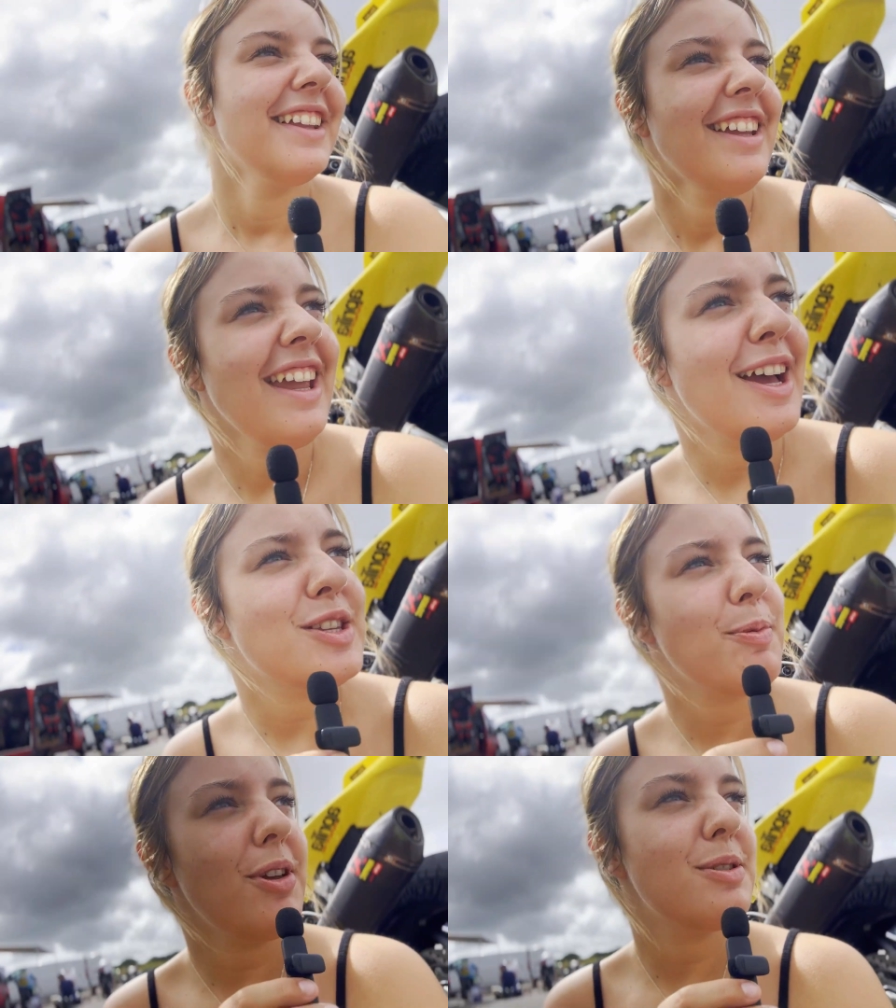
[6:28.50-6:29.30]
yeah,
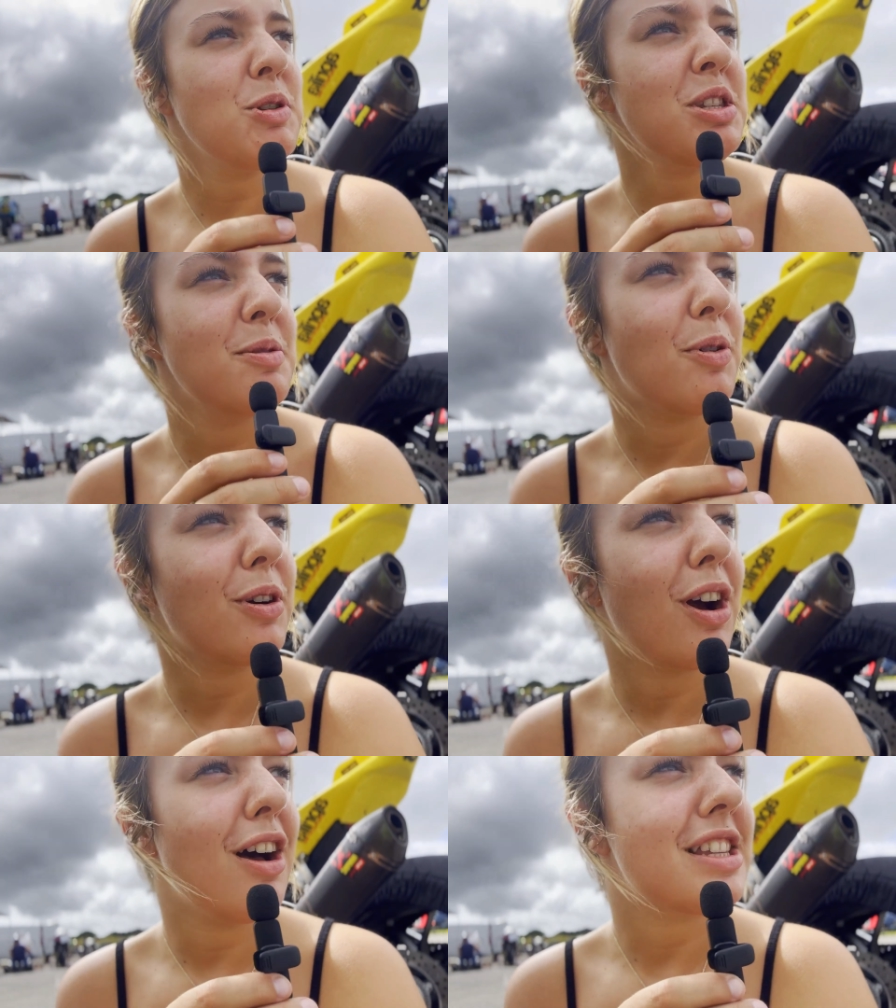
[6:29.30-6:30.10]
sp sponsor the
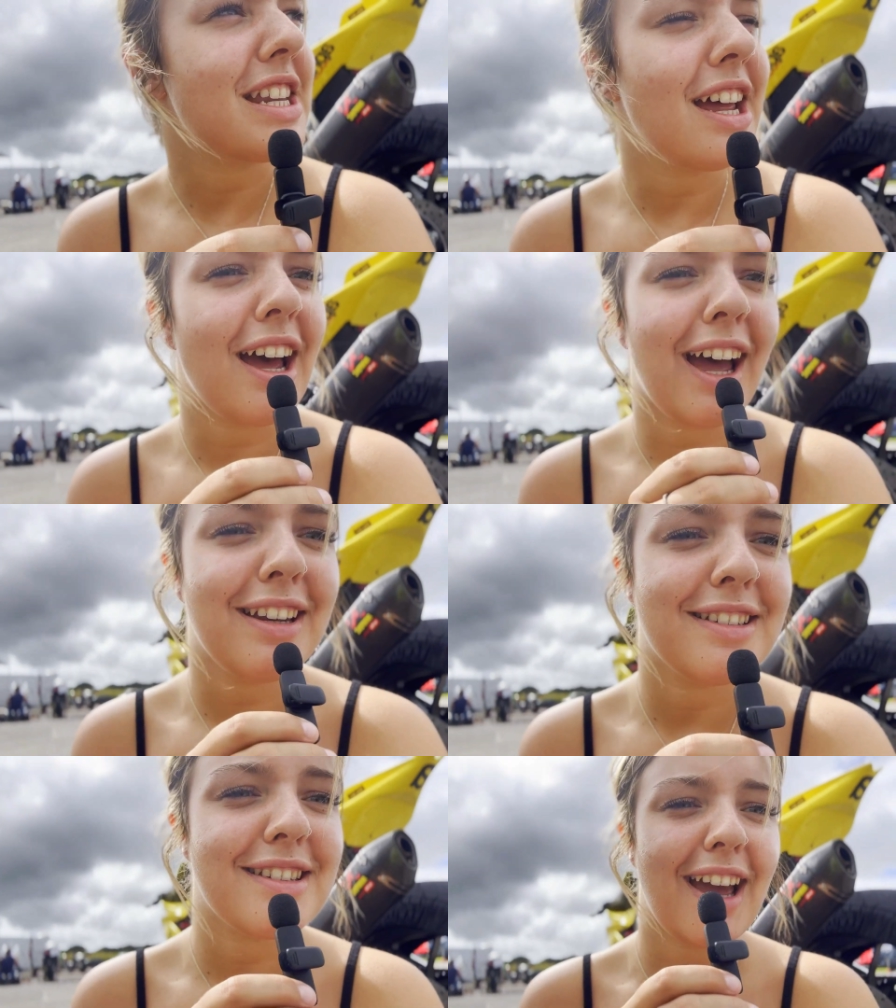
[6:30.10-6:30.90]
podcast that and
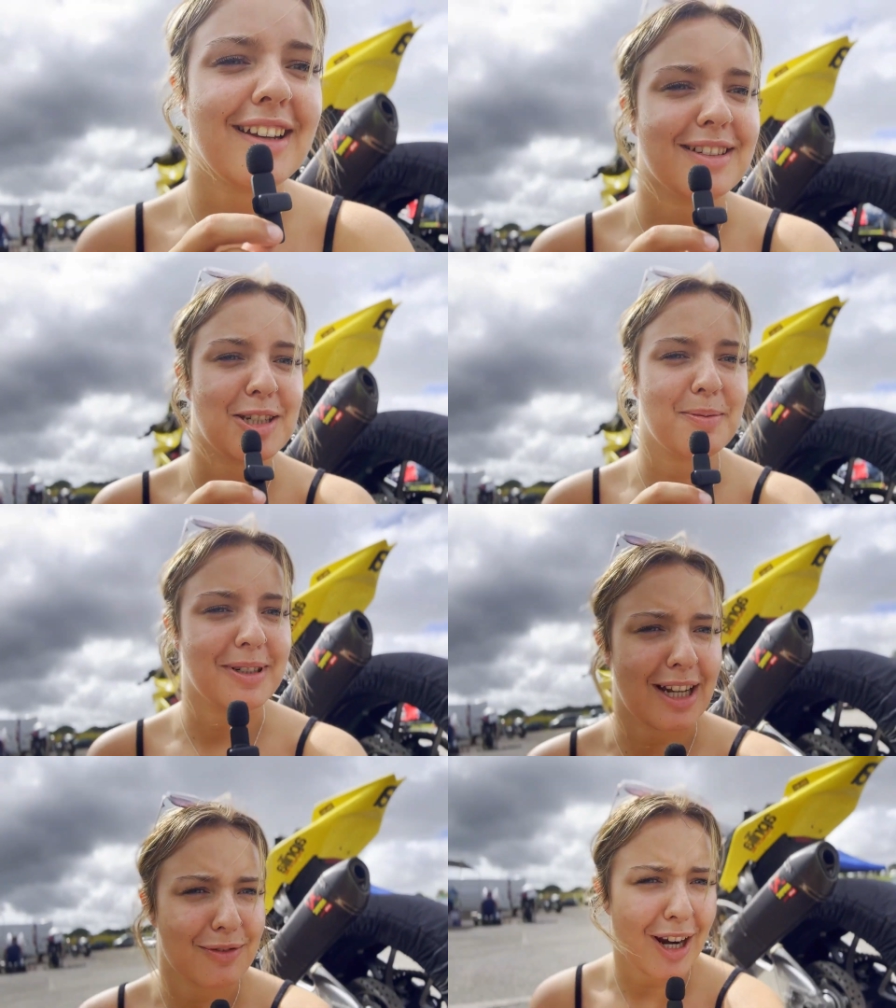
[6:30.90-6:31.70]
and my dad
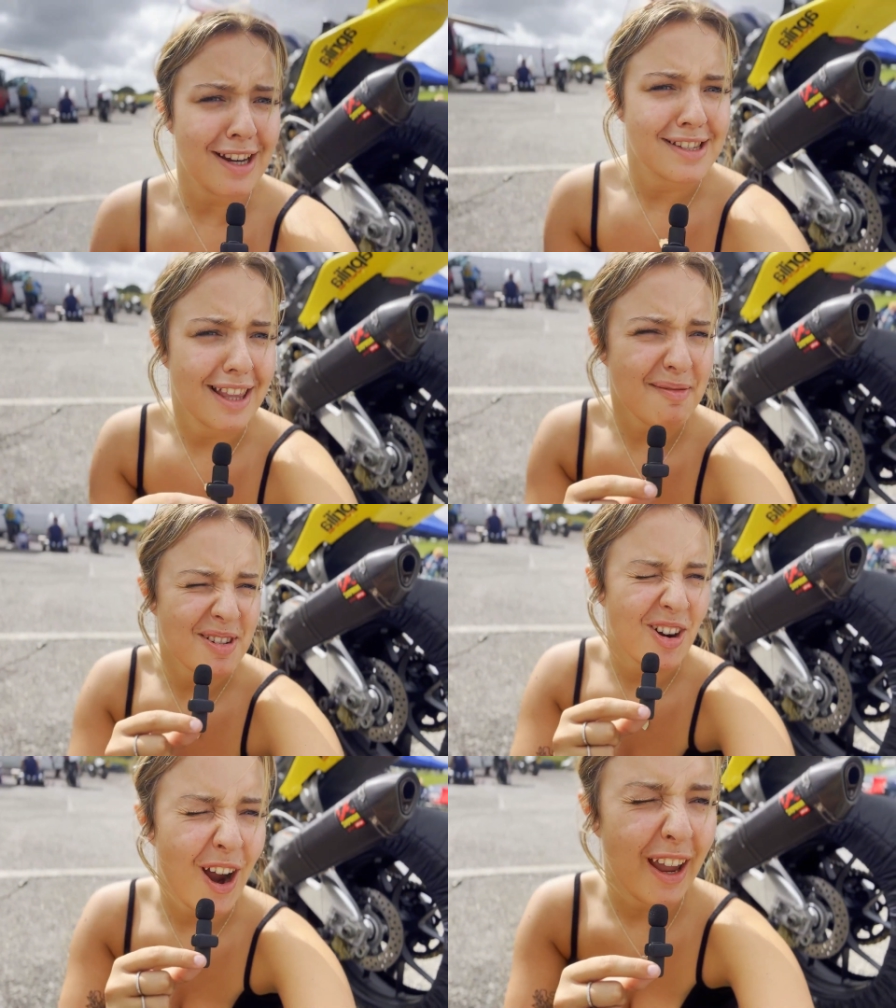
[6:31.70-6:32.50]
racing. That'd be
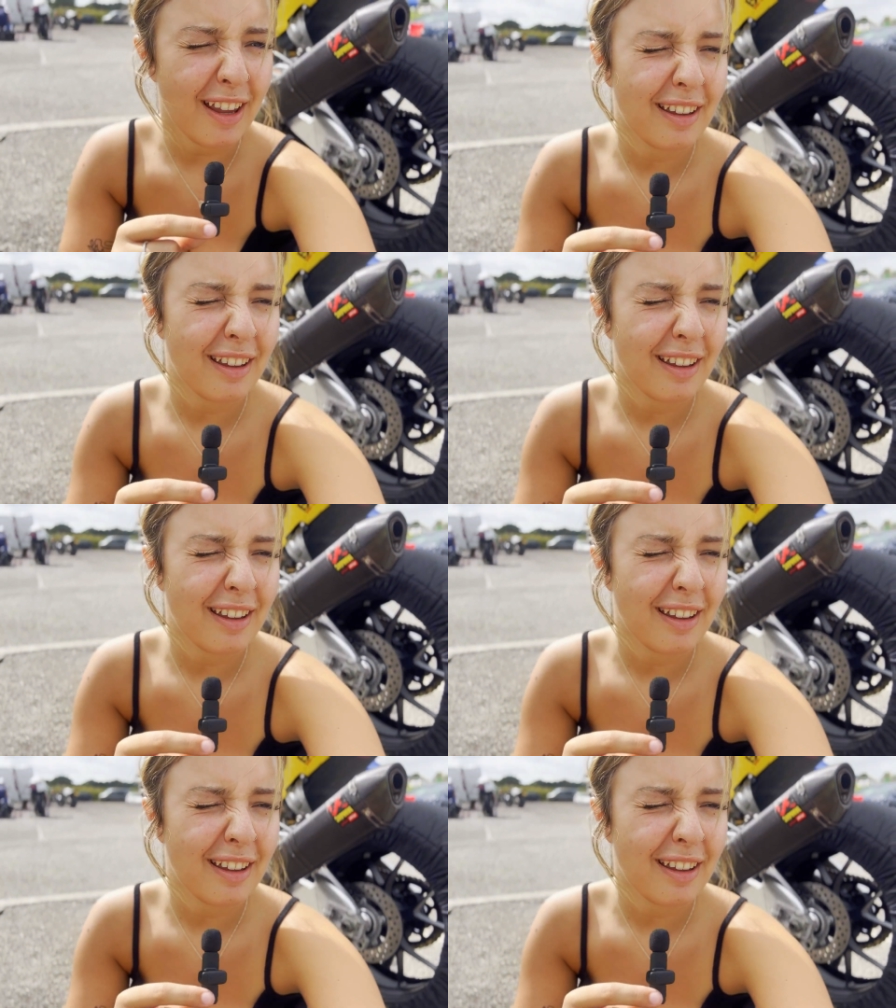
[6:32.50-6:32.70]
great.